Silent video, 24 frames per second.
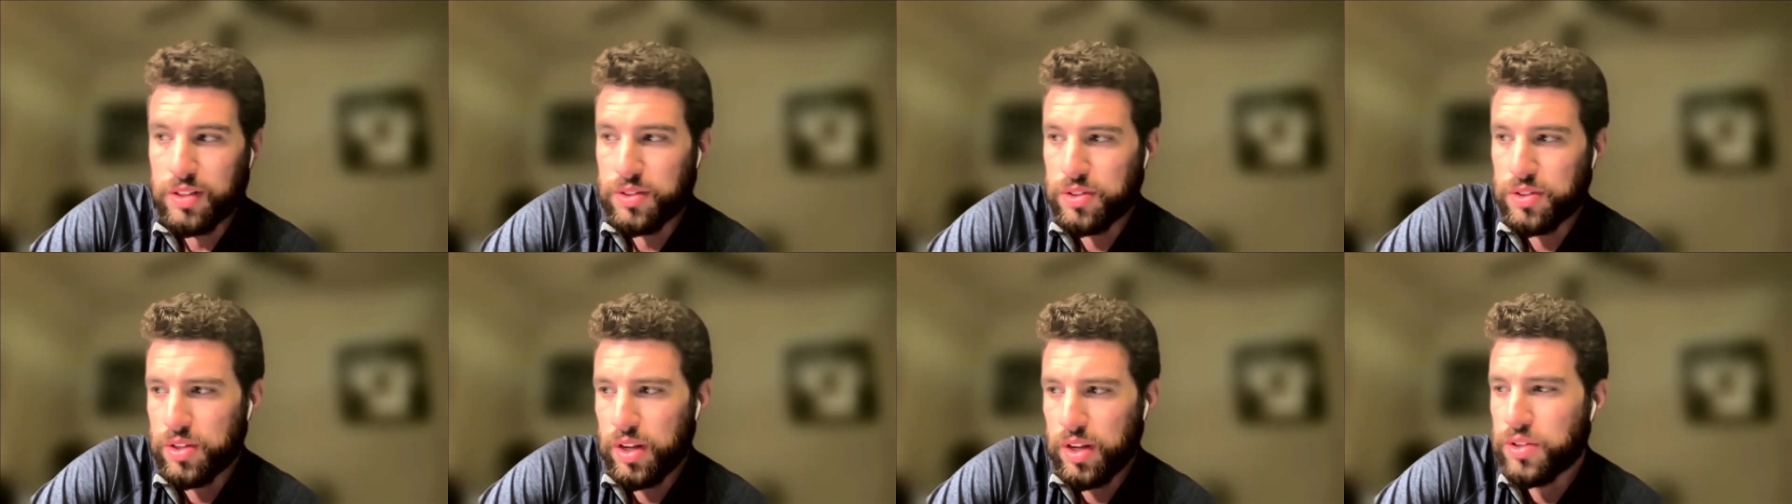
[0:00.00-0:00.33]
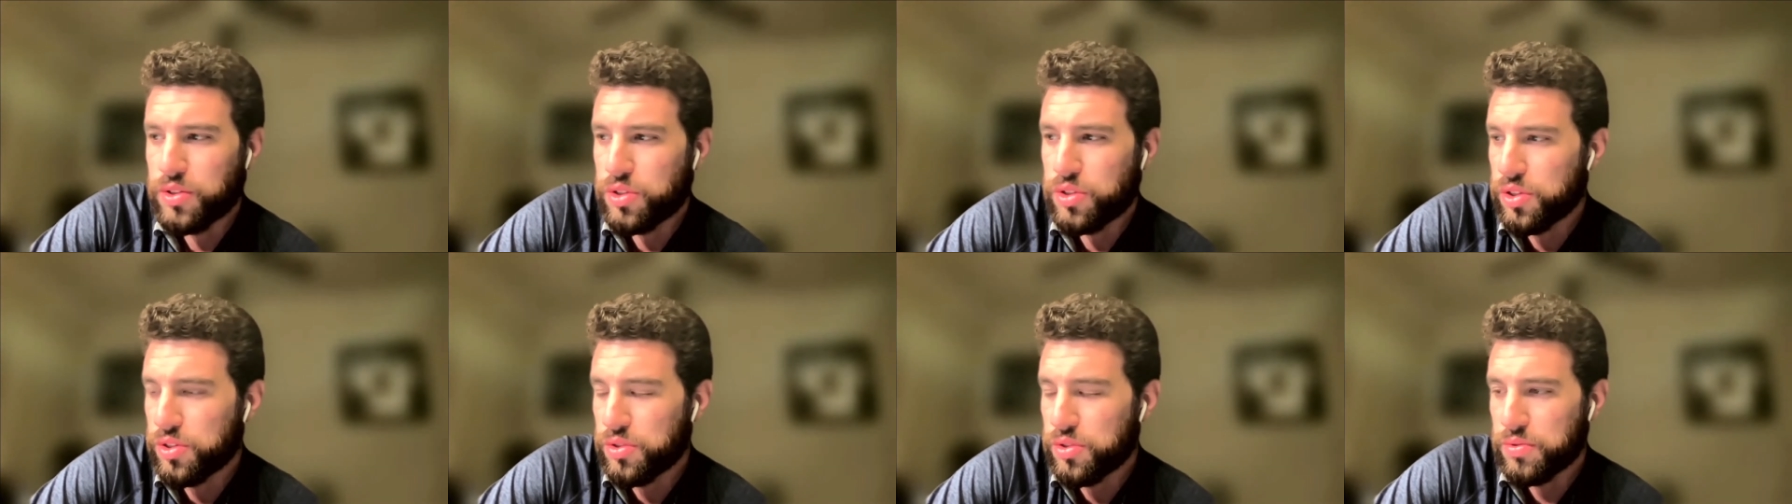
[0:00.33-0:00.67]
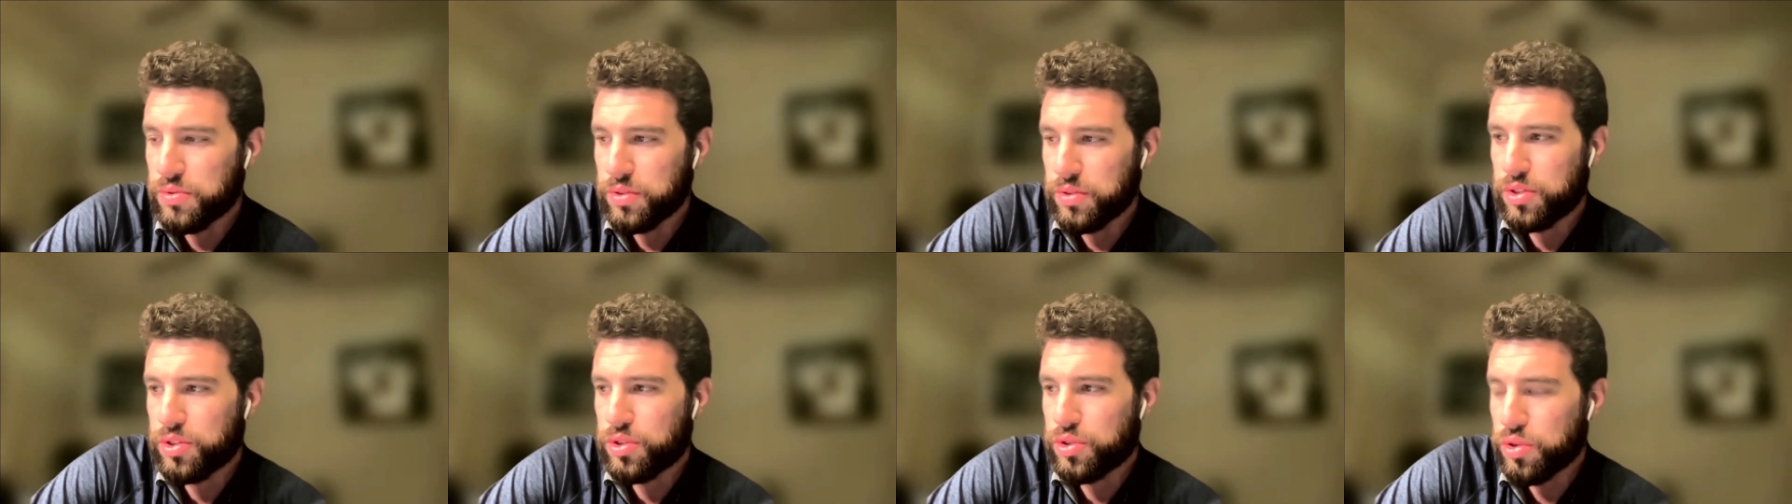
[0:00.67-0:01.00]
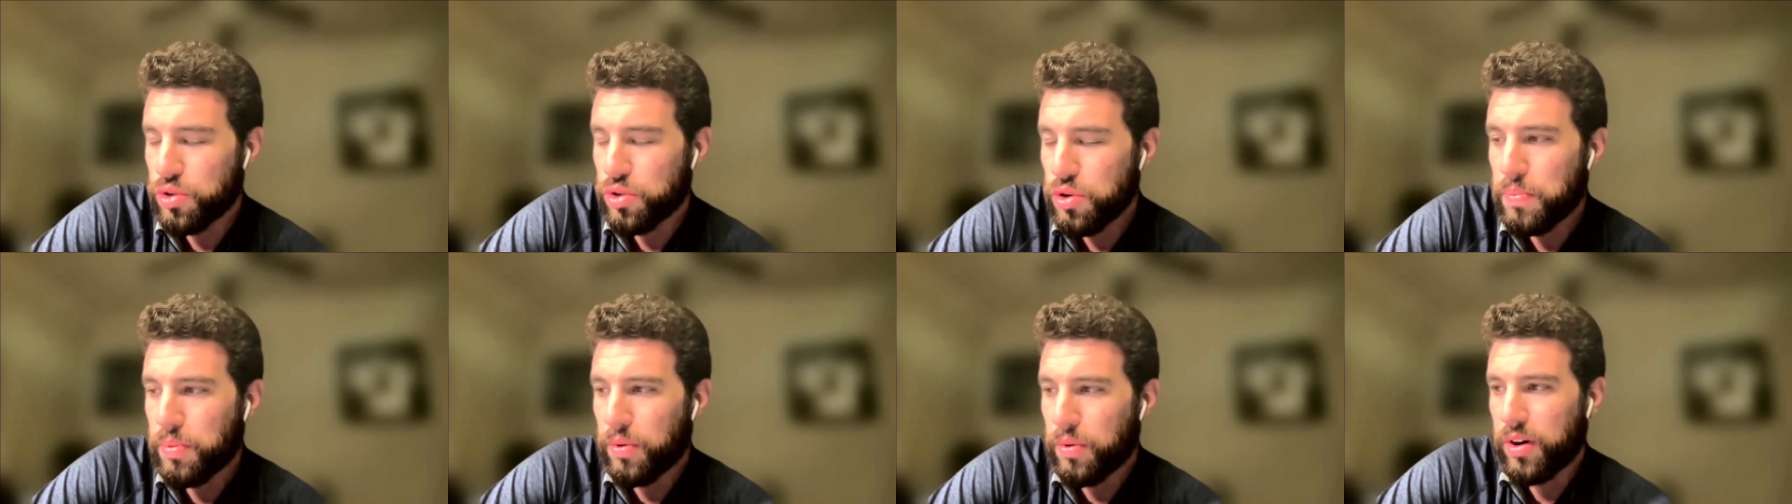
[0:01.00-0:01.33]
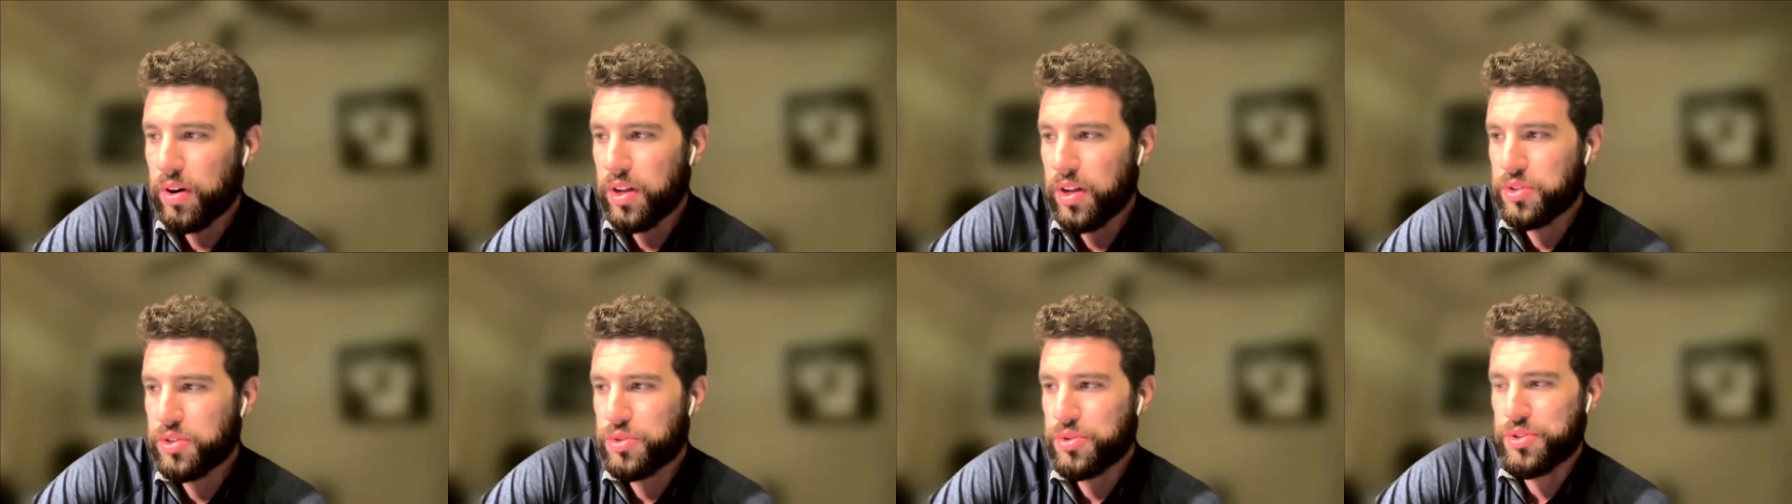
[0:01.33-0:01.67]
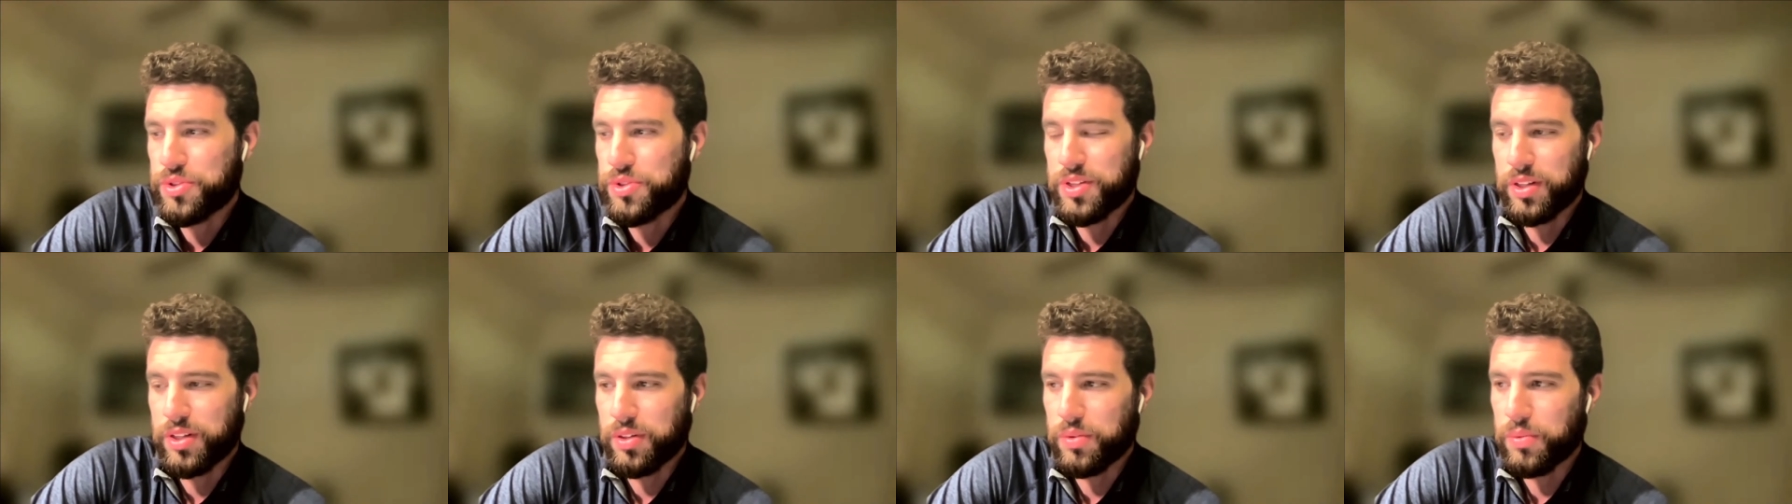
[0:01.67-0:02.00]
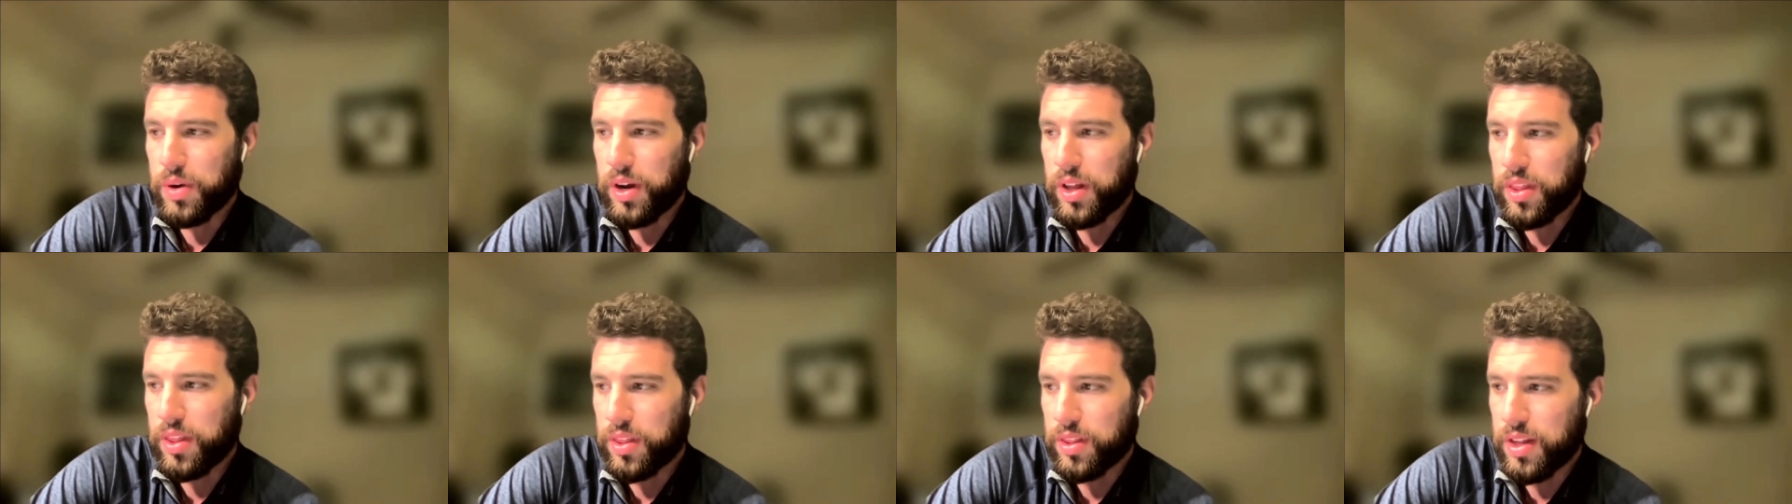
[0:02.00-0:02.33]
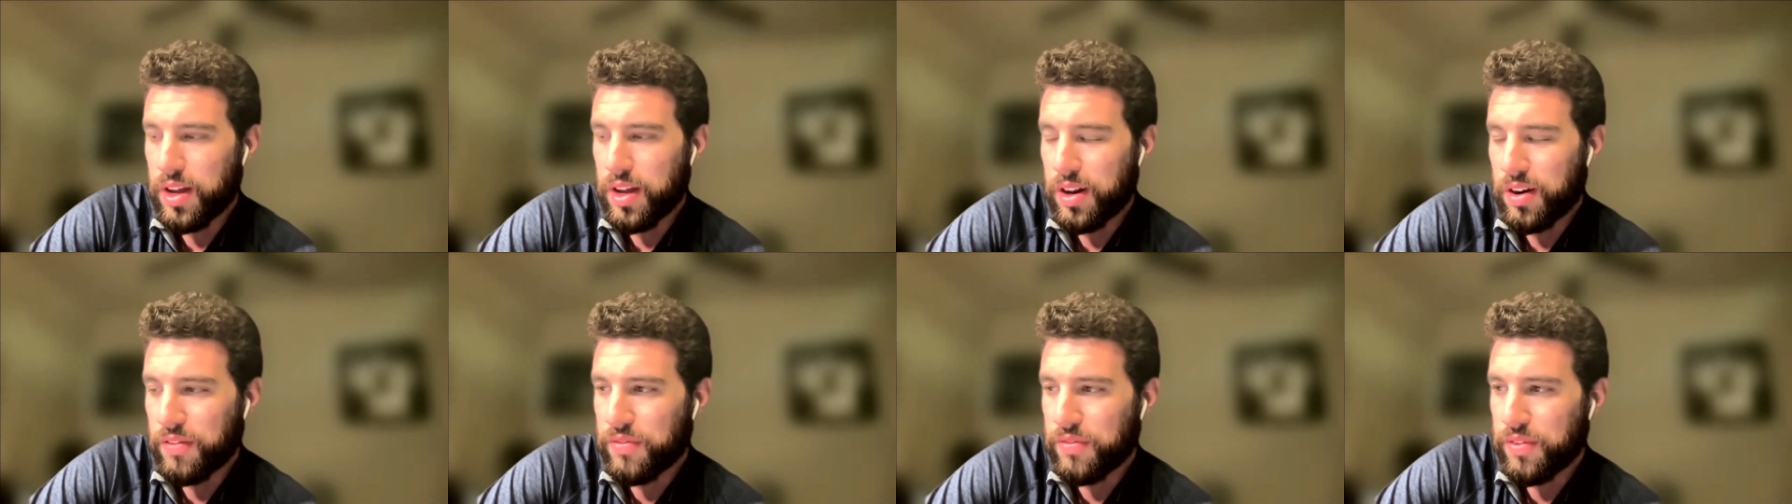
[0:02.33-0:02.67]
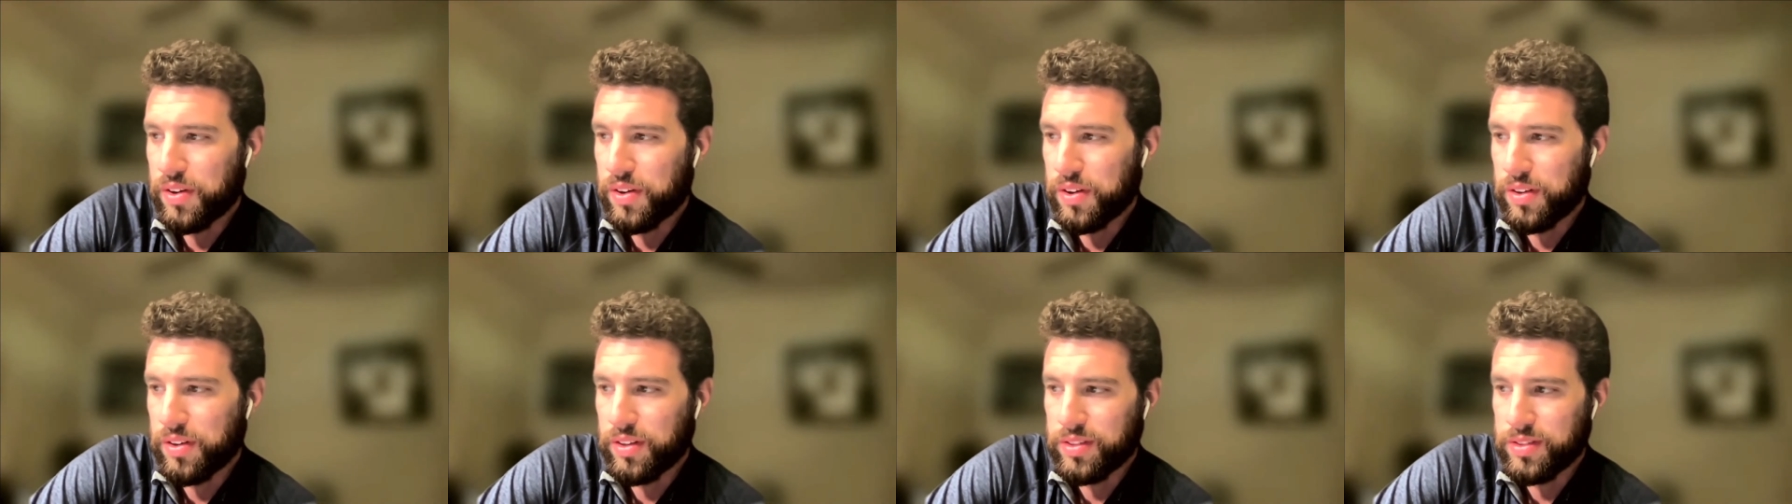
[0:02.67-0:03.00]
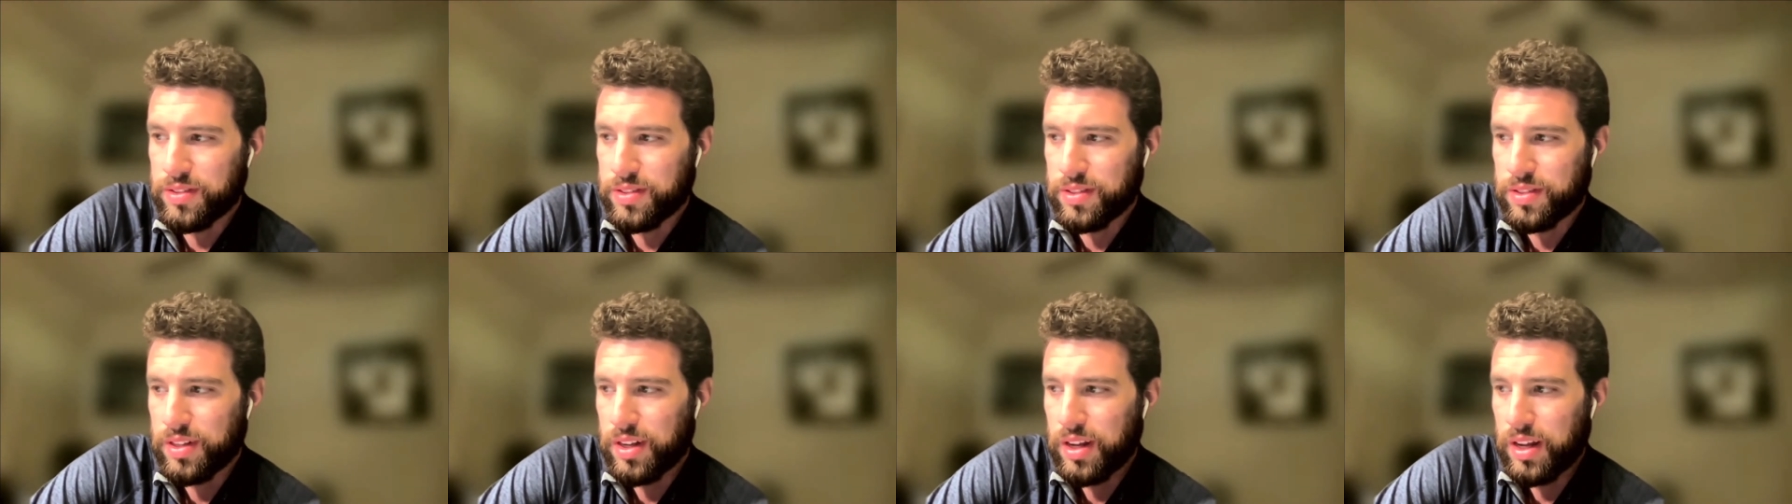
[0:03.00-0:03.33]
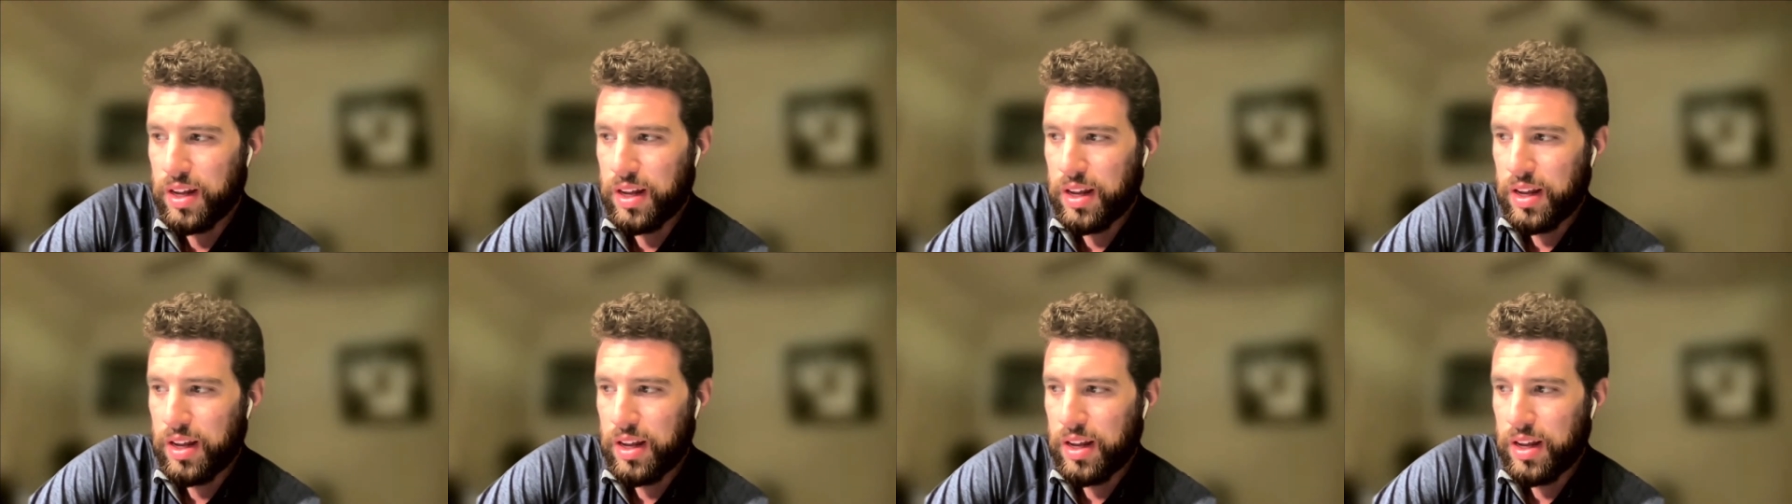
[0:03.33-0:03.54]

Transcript: It's just super interesting the way that the NFL